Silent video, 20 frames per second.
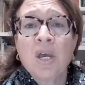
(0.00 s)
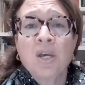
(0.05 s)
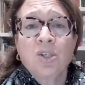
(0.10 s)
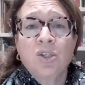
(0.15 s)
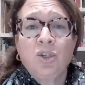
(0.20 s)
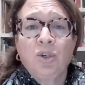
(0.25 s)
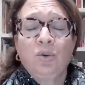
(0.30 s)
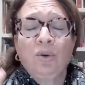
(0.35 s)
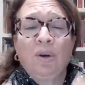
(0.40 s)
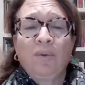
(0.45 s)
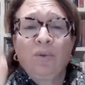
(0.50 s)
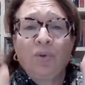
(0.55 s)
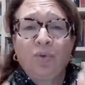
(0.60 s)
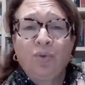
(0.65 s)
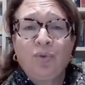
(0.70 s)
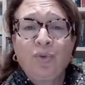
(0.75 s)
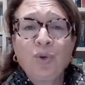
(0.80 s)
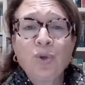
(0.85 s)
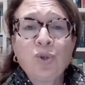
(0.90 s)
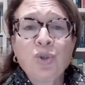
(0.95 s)
So you have the
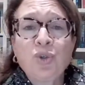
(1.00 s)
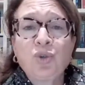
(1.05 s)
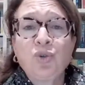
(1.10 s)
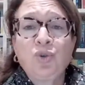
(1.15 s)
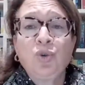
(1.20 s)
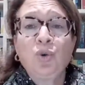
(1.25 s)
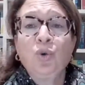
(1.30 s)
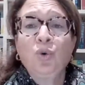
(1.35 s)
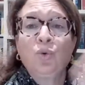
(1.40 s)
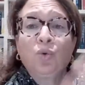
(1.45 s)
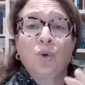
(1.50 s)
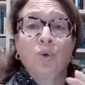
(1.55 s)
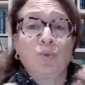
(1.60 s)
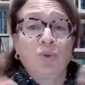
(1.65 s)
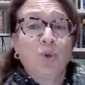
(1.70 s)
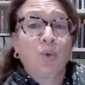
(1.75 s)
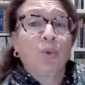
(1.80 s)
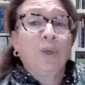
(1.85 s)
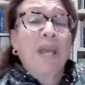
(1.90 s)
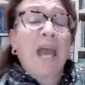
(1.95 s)
first two
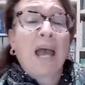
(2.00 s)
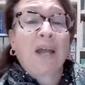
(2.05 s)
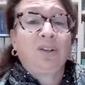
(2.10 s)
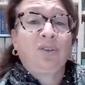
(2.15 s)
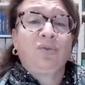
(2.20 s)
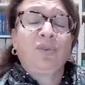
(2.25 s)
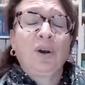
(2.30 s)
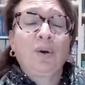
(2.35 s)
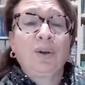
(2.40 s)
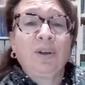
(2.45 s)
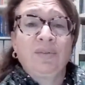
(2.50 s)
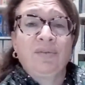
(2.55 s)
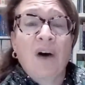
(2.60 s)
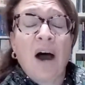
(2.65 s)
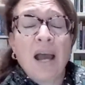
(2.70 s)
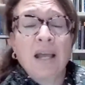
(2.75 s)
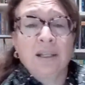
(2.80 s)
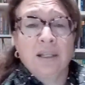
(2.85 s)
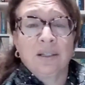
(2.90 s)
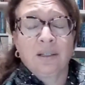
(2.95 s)
groups who react very
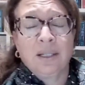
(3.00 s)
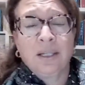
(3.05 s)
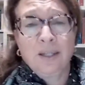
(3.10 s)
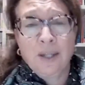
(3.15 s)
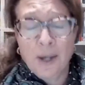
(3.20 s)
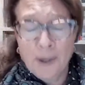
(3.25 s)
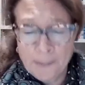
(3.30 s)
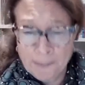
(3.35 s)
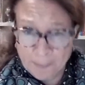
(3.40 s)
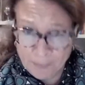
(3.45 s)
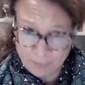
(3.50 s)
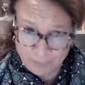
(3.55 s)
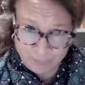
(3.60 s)
violently, no?